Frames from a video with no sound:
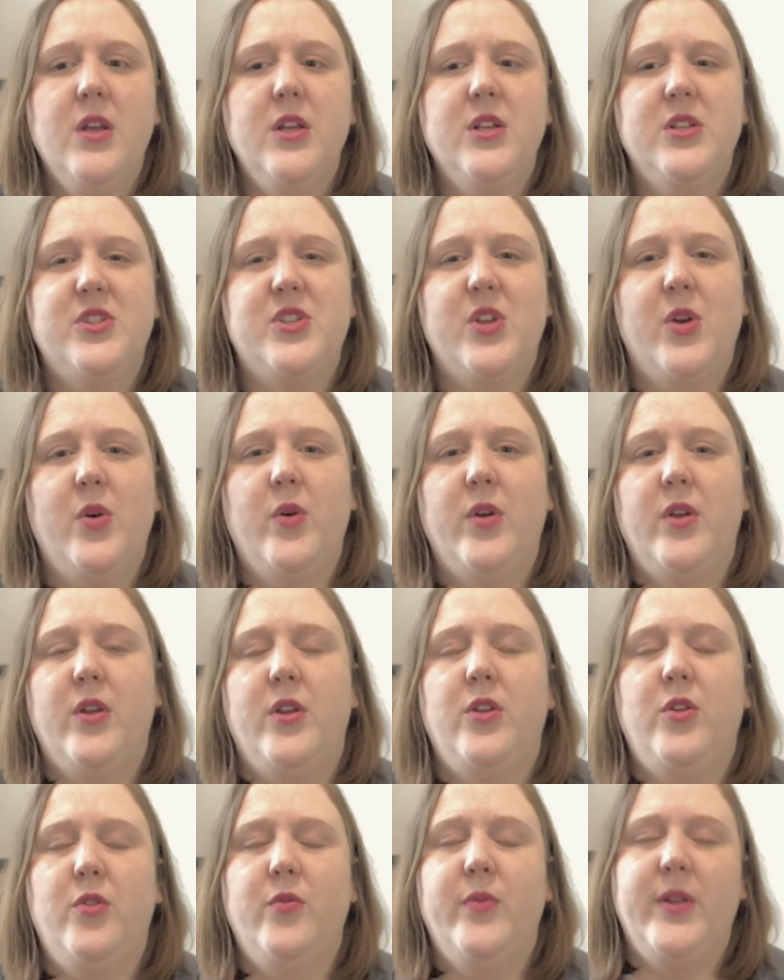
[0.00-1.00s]
So
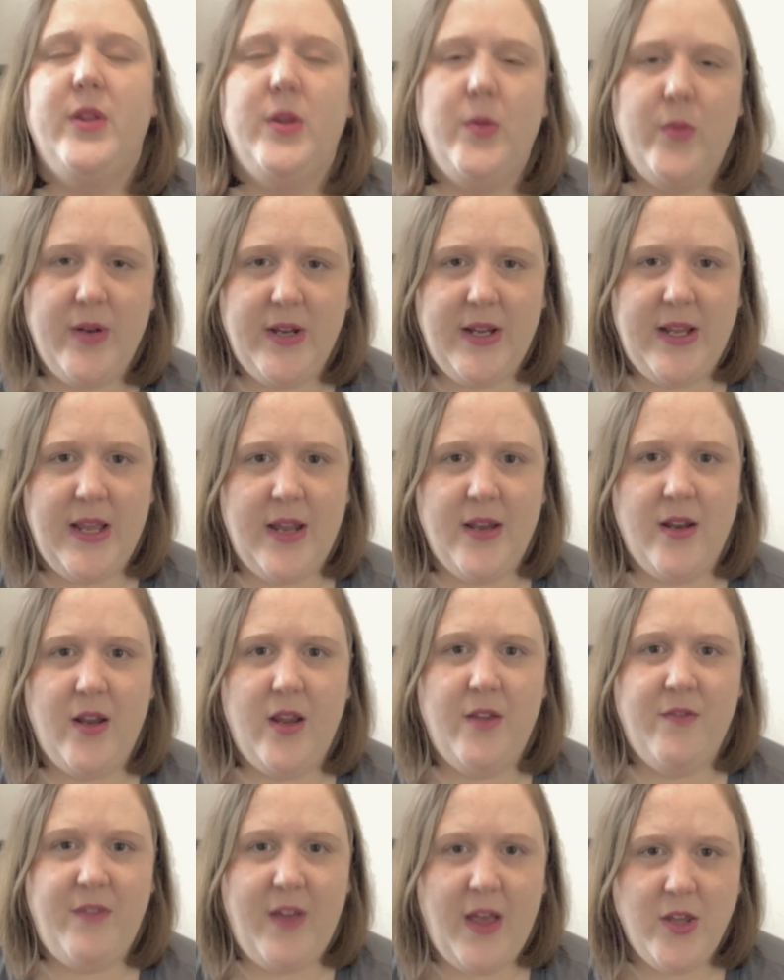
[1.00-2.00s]
you really want to get
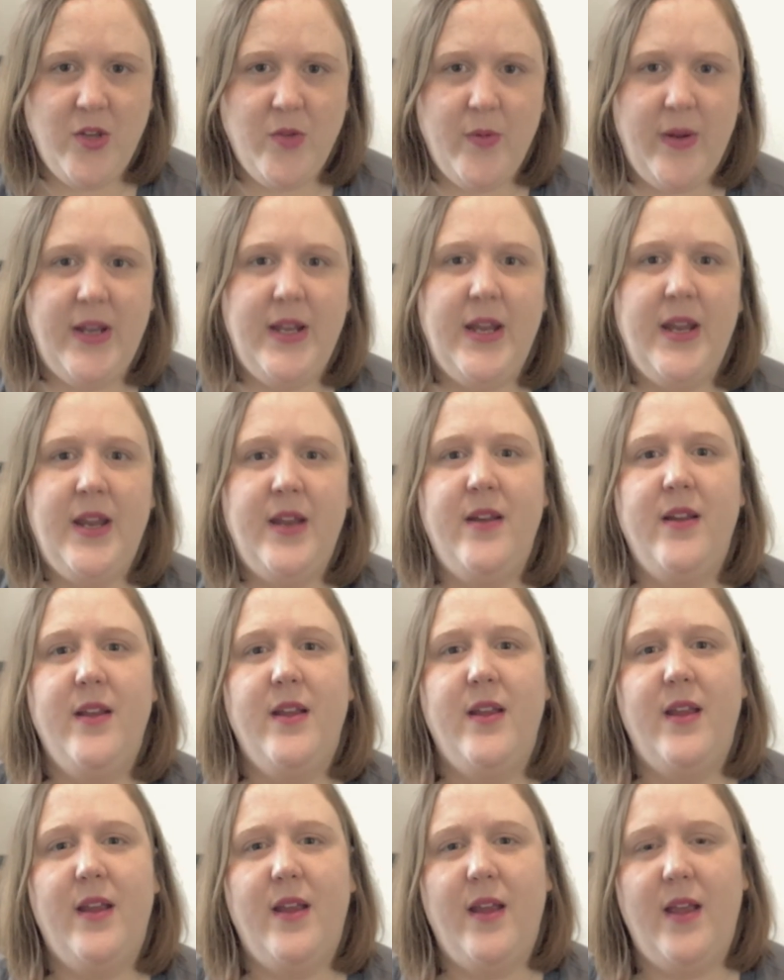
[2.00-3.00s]
evaluated
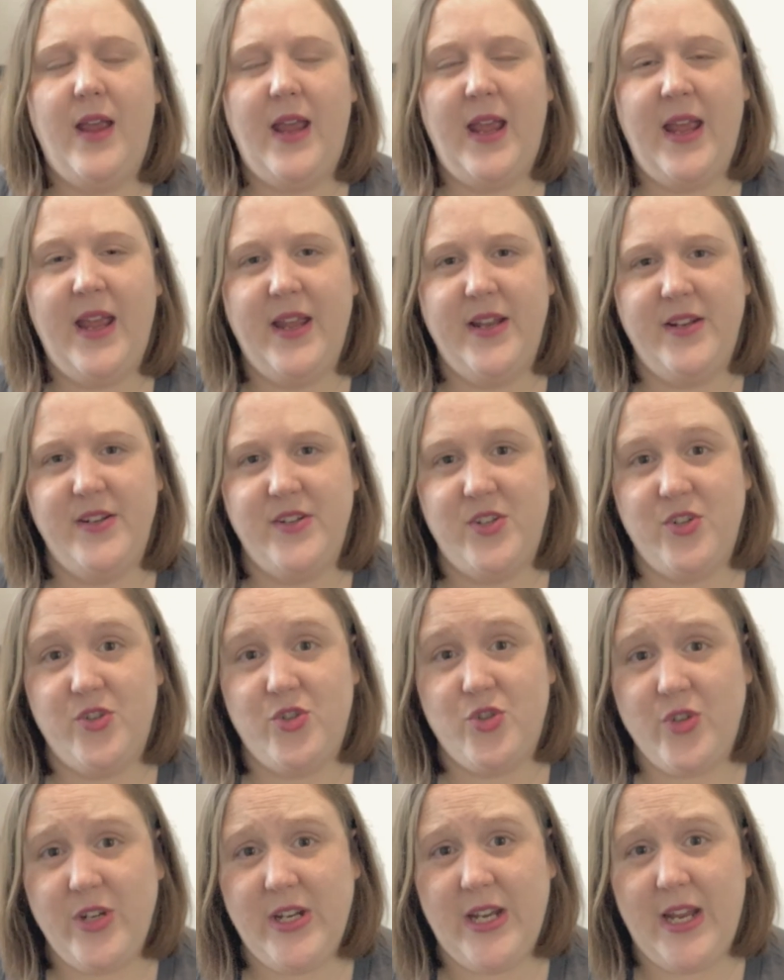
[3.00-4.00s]
and
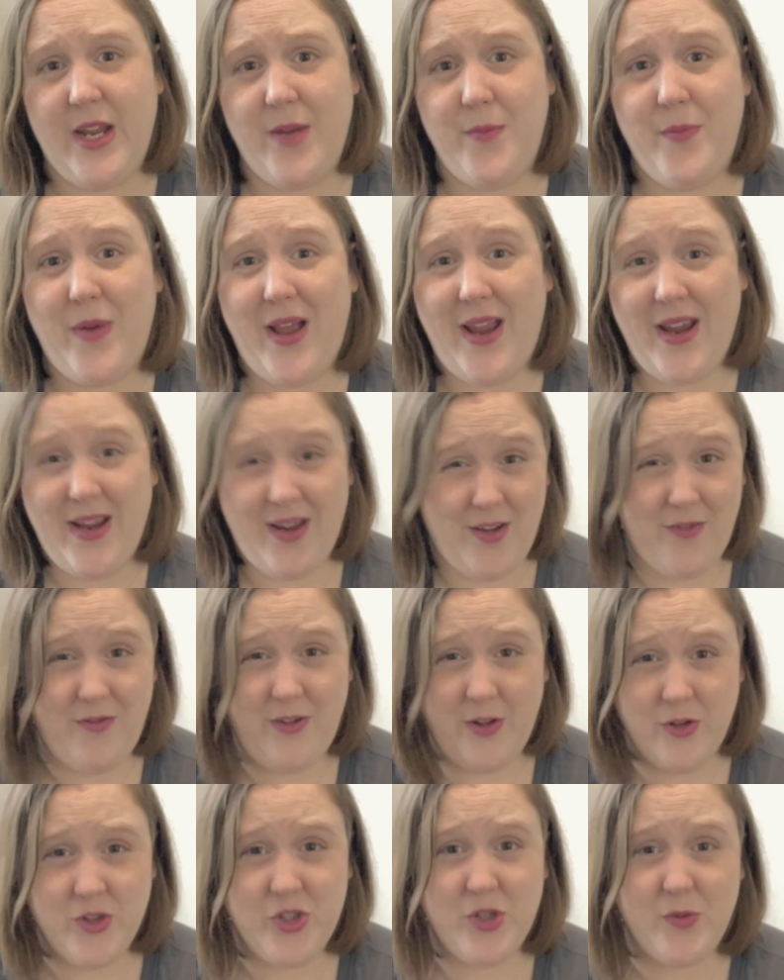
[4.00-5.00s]
treated by a
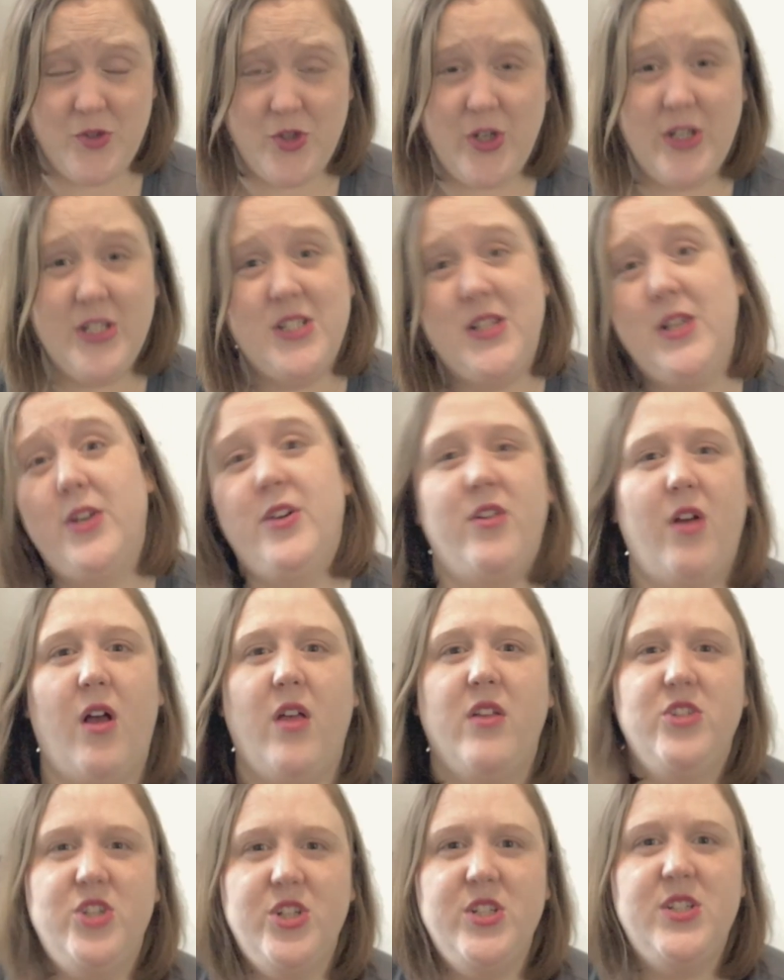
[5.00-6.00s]
fellowship trained
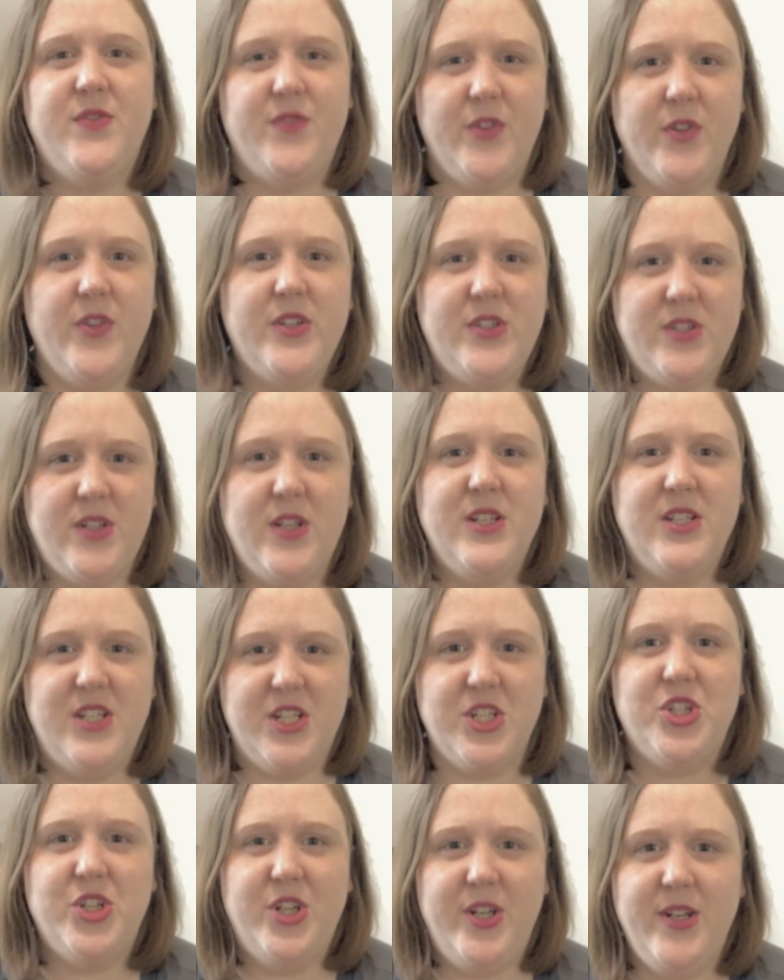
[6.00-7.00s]
laryngologist for this
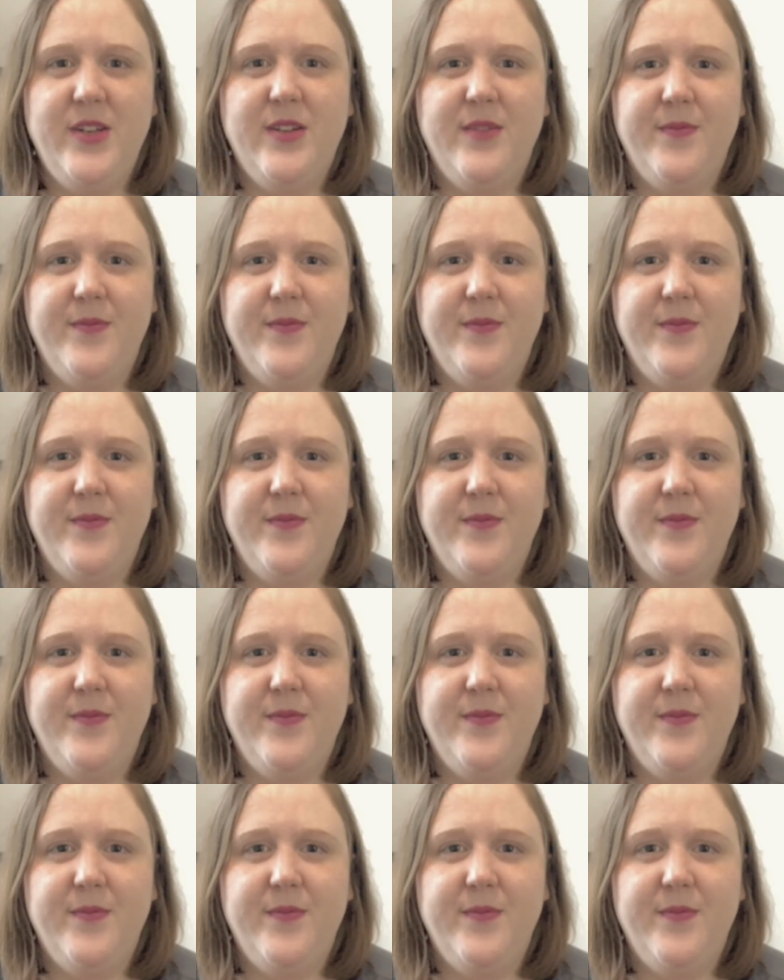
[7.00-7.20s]
condition.